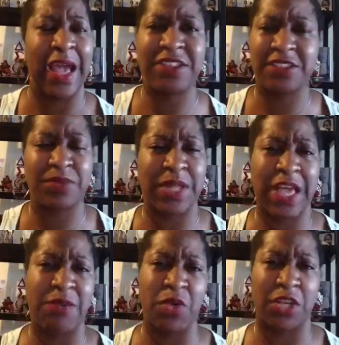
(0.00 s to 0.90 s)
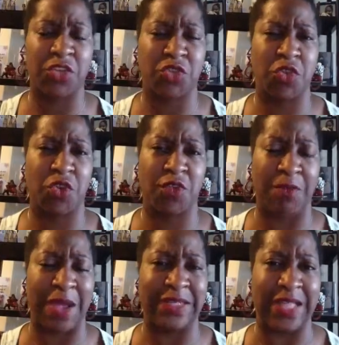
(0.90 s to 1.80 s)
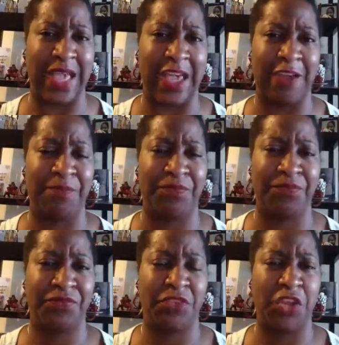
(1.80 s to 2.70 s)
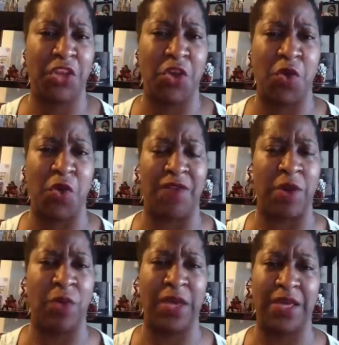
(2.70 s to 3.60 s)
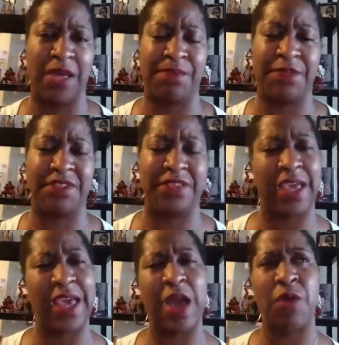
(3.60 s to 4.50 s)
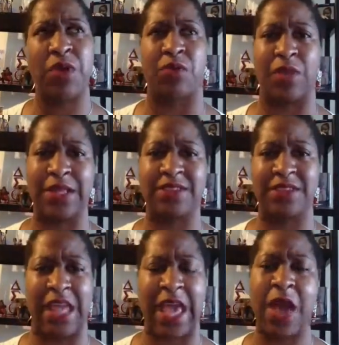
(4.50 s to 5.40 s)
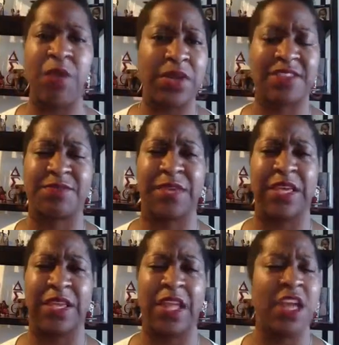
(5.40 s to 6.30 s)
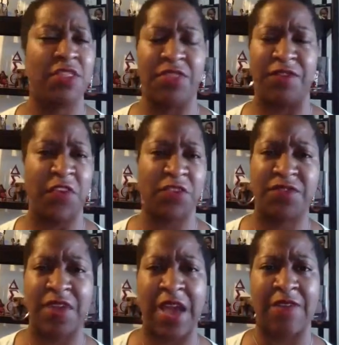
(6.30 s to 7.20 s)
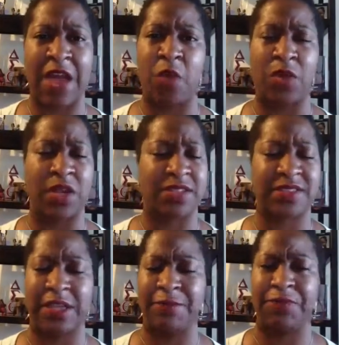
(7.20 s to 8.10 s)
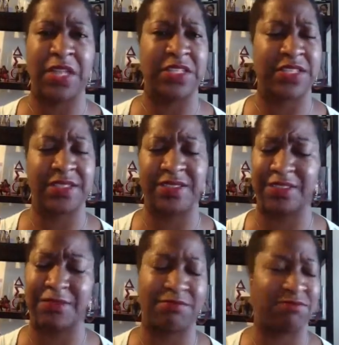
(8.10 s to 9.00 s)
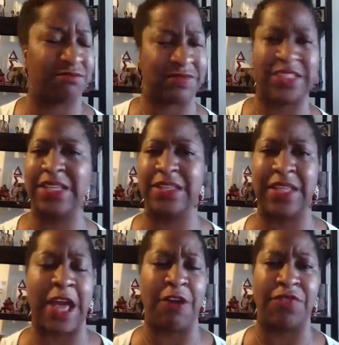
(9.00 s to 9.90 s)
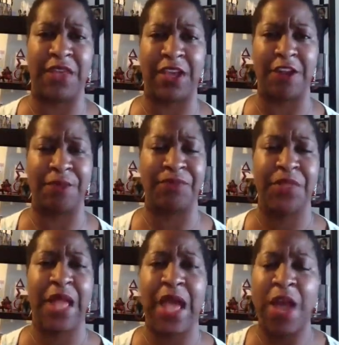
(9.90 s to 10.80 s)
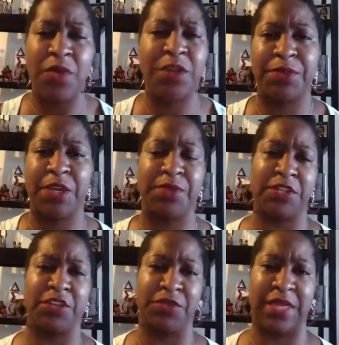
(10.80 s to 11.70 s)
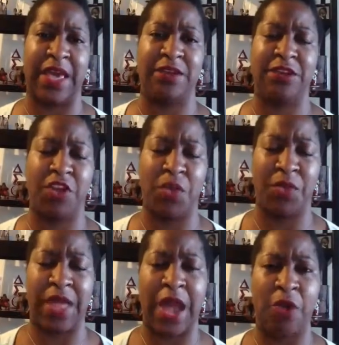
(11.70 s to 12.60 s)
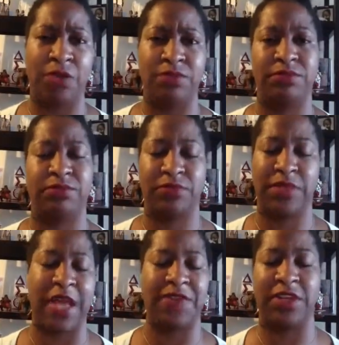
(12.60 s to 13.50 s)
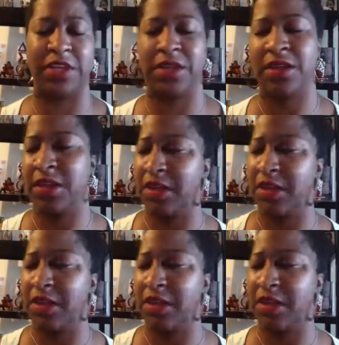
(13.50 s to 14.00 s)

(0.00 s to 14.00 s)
I just want to have more control over my day. You know, if I wake up and say, hey, I want to write today, I want to spend the first 5 hours just getting it out there. I want to be able to do that, you know, without having to